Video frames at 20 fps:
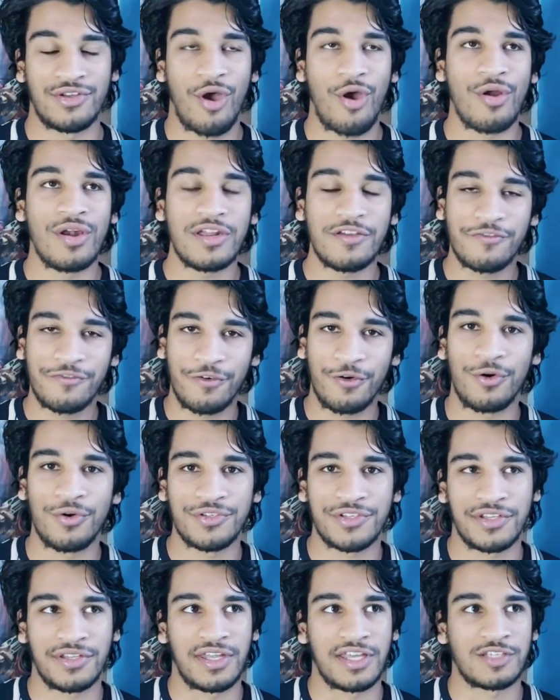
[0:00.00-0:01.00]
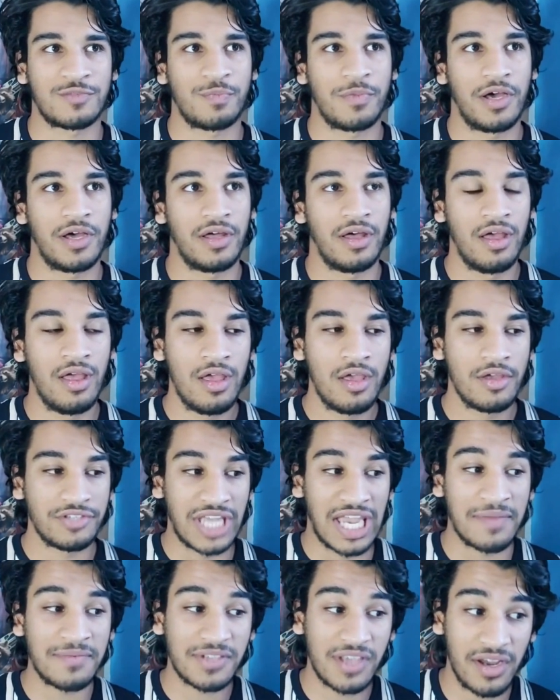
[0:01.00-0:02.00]
Not only Thor's in this, but
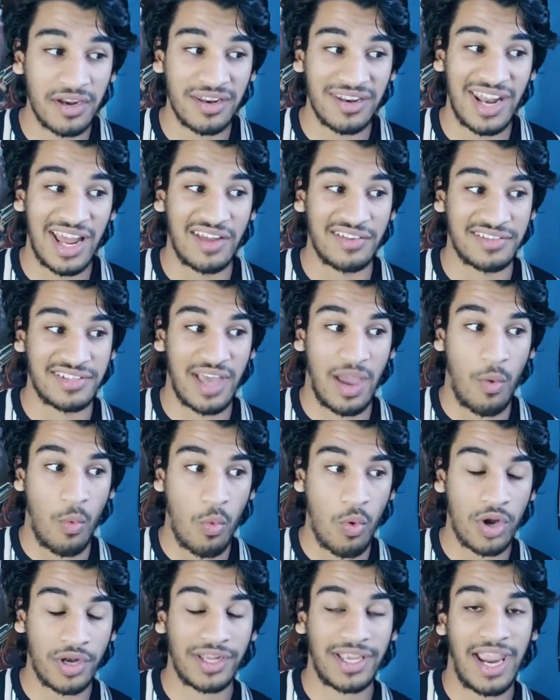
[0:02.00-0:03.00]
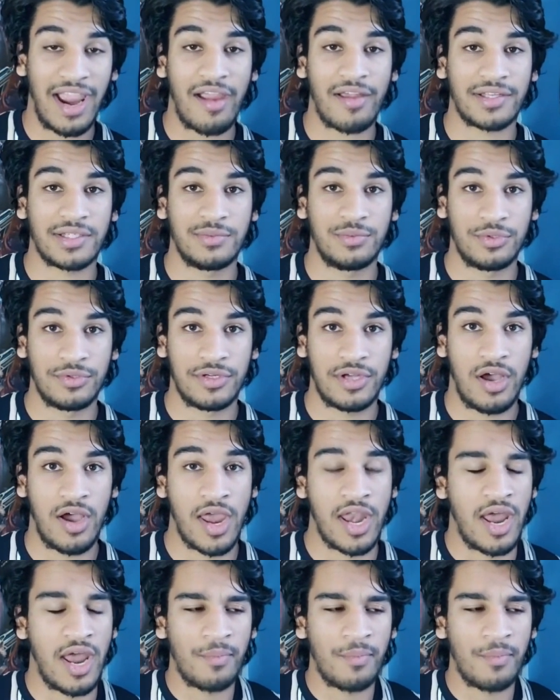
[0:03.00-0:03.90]
James Gunn announced that one character will die.